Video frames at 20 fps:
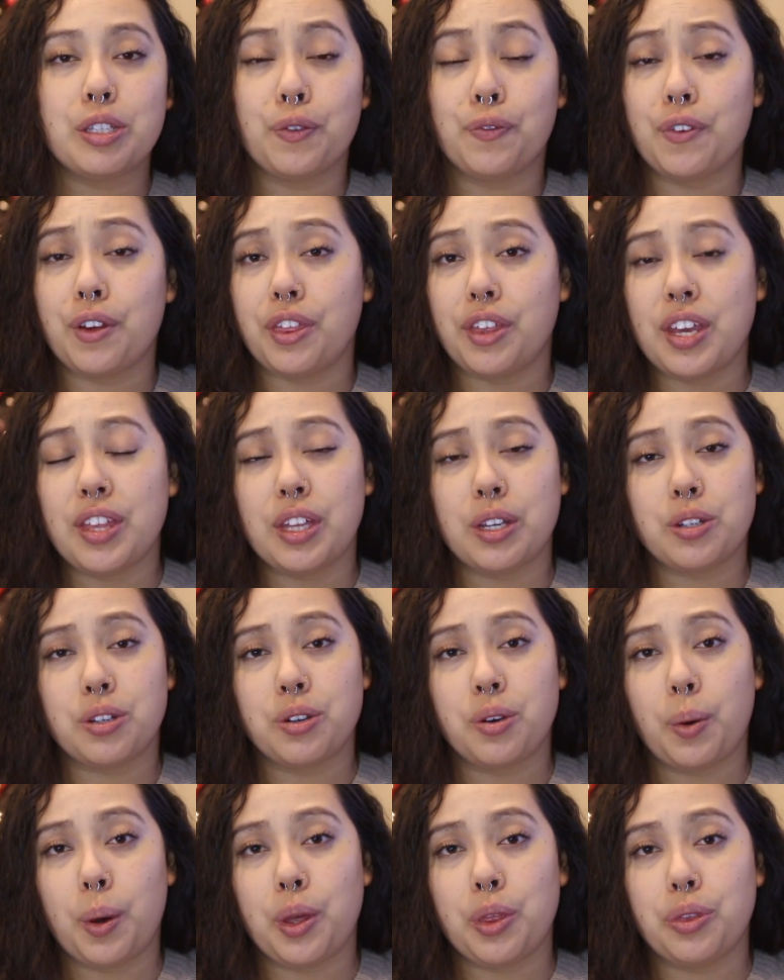if you think that you're
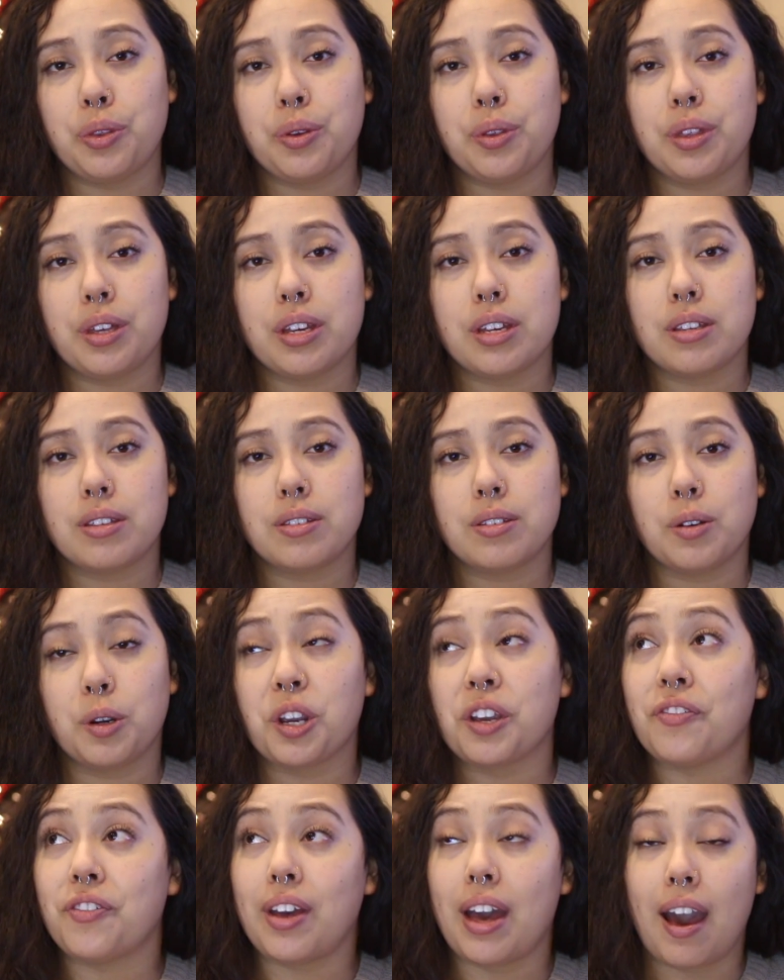going through this, or
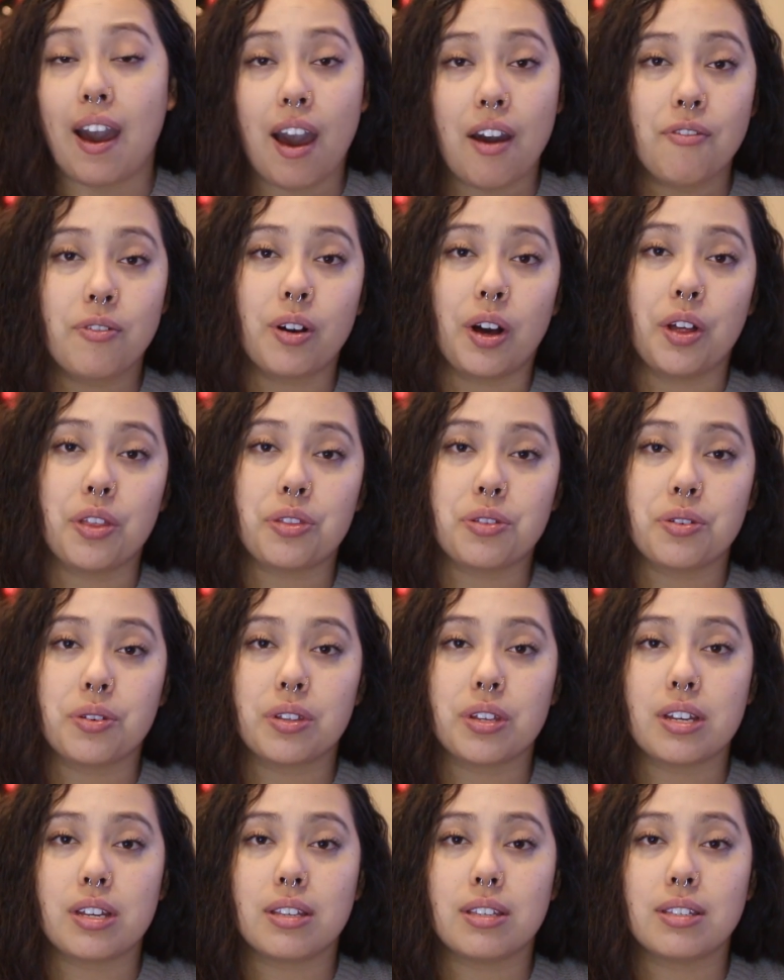if you have gone through
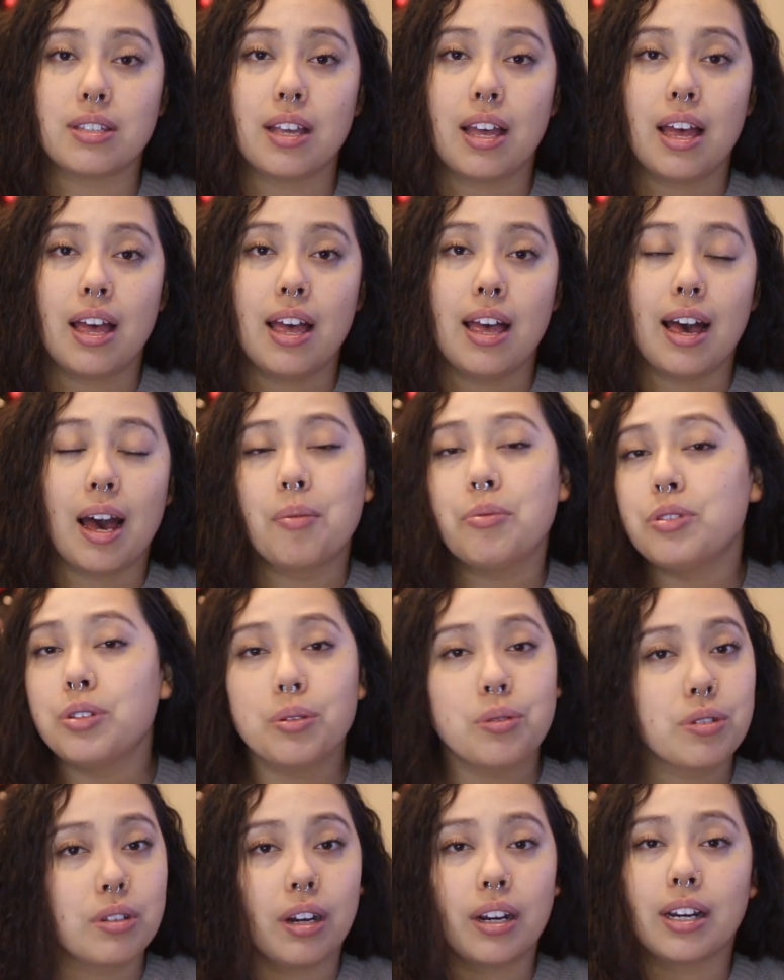this, I'm
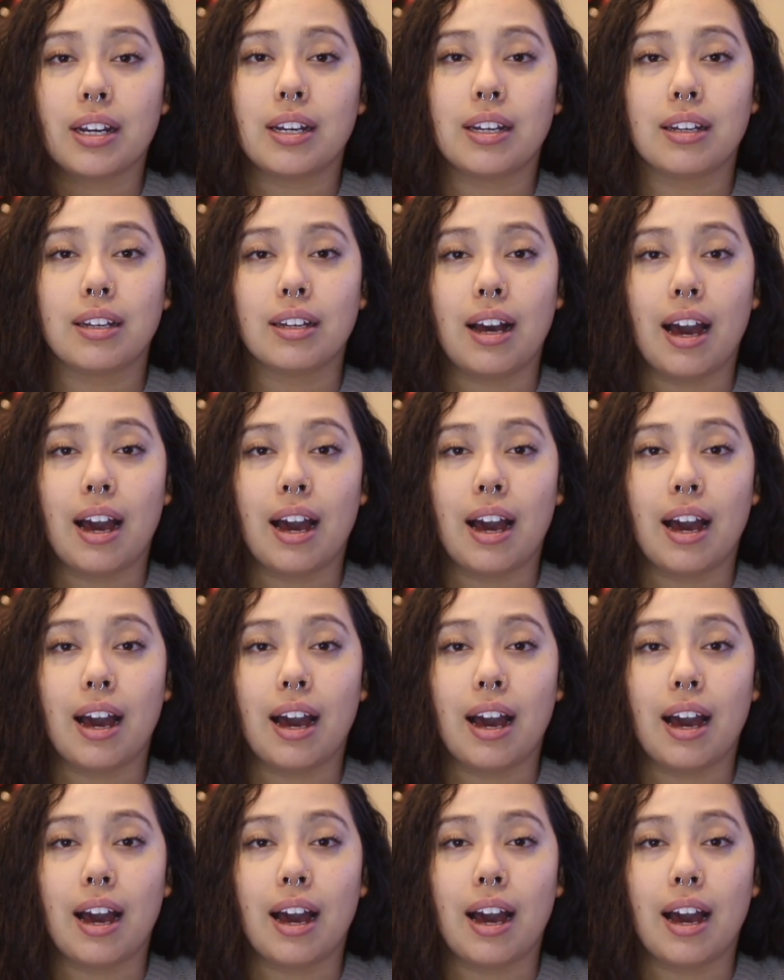so sorry.